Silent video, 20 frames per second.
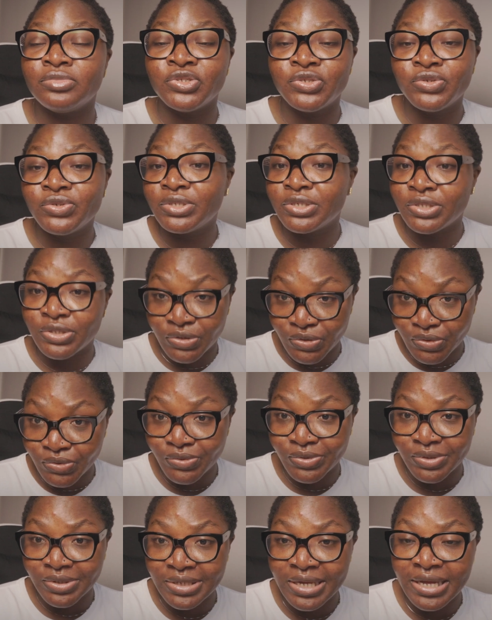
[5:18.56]
do the
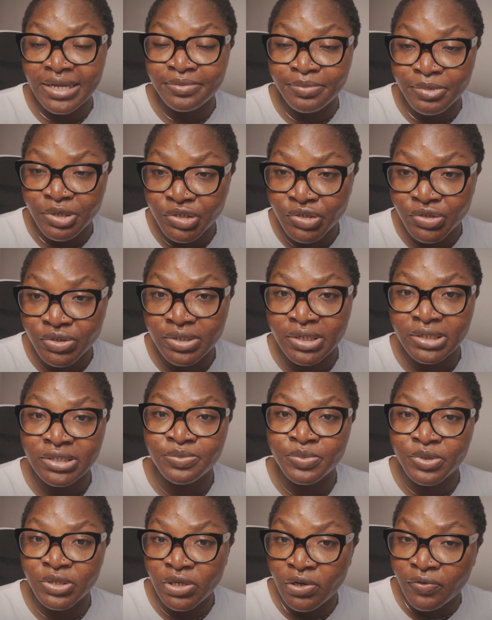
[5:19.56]
do's that I mentioned at
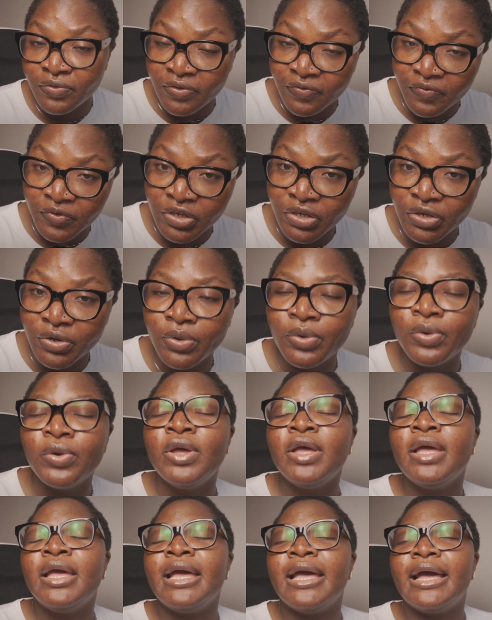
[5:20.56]
the beginning of the video,
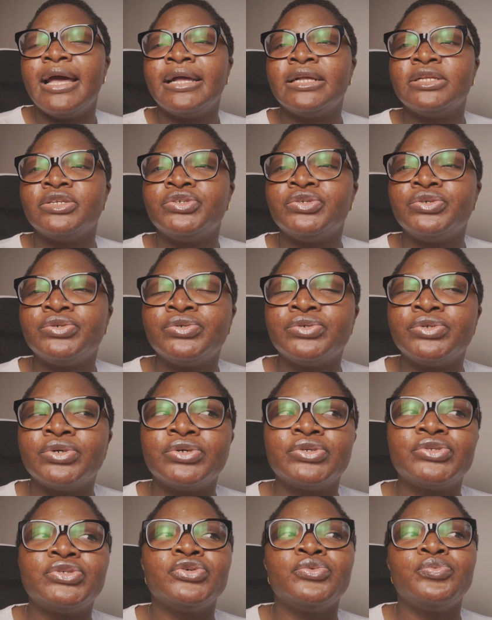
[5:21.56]
and you could
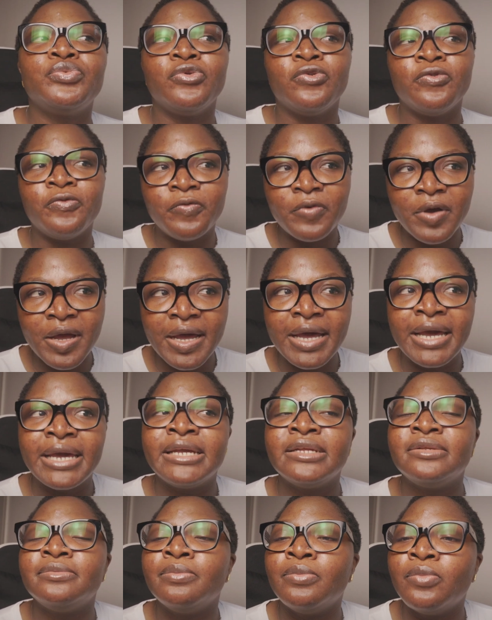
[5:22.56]
also
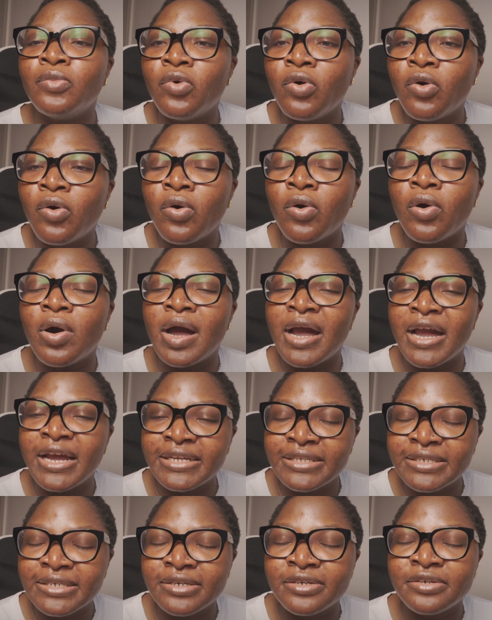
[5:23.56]
provide more
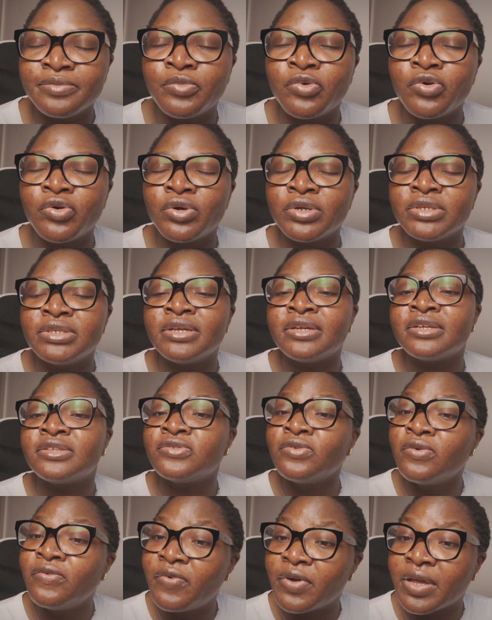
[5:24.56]
idea and more
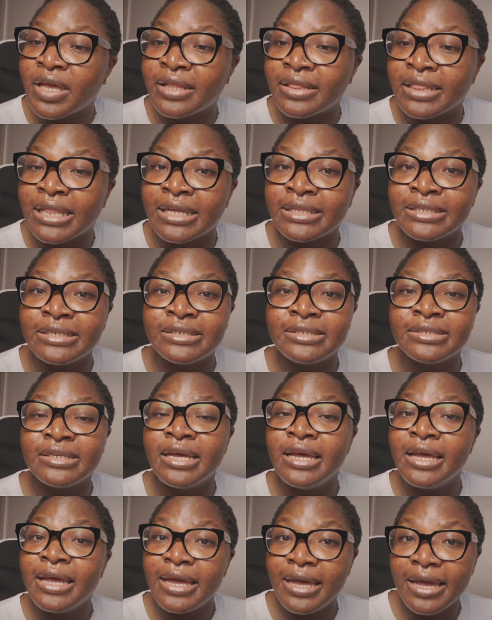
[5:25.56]
context. Don't forget that these
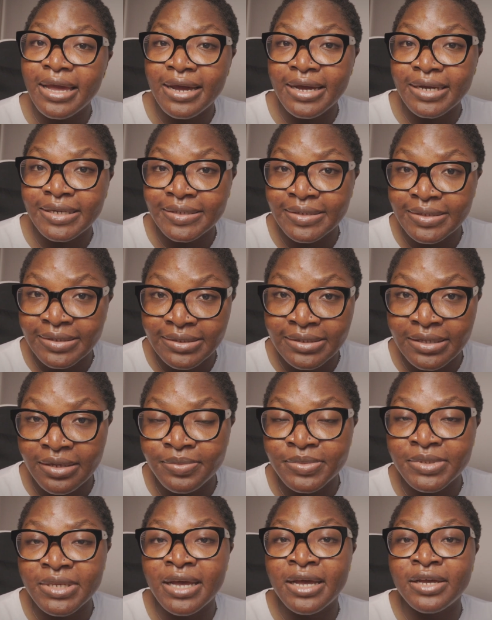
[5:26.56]
AI
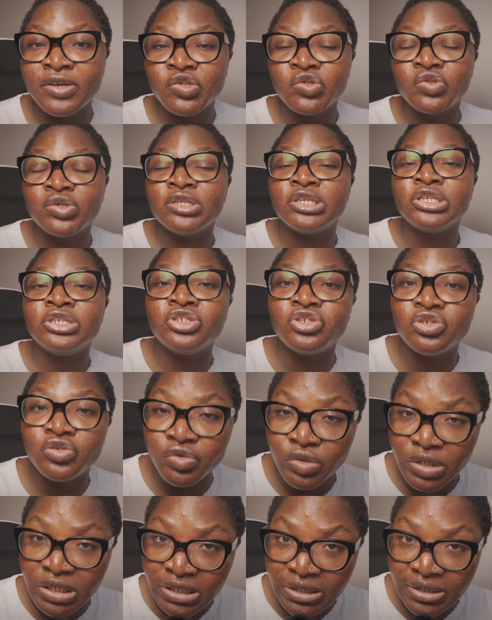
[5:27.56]
systems are usually
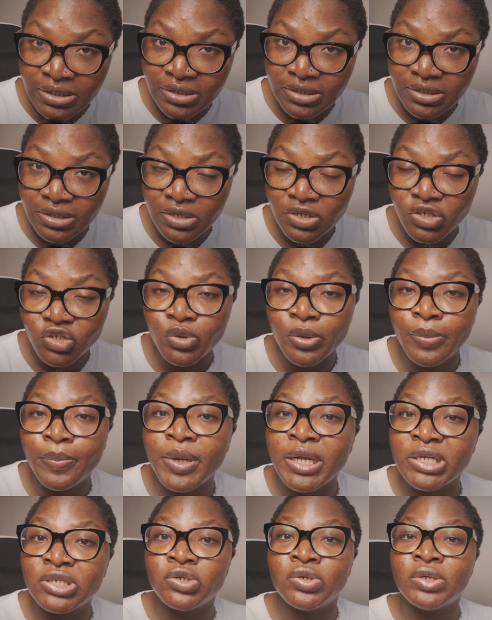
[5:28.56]
trained to a
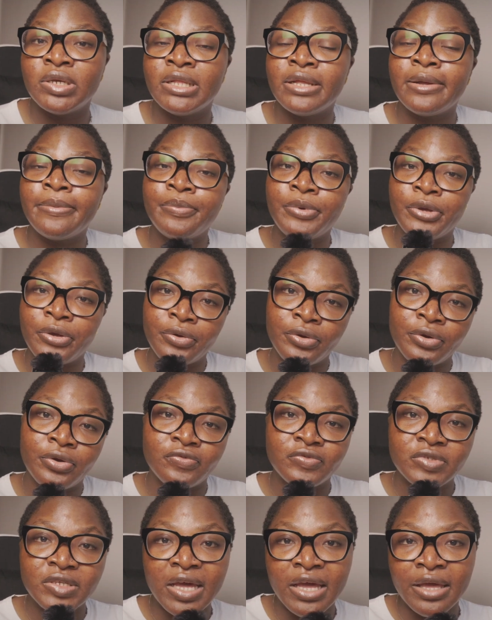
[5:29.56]
particular period
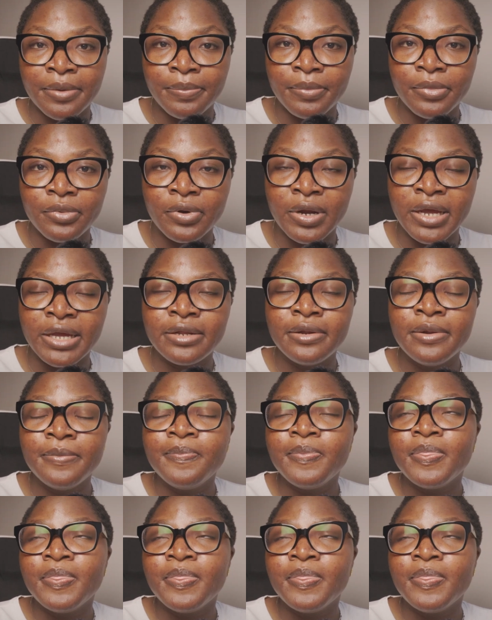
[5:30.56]
of time, right?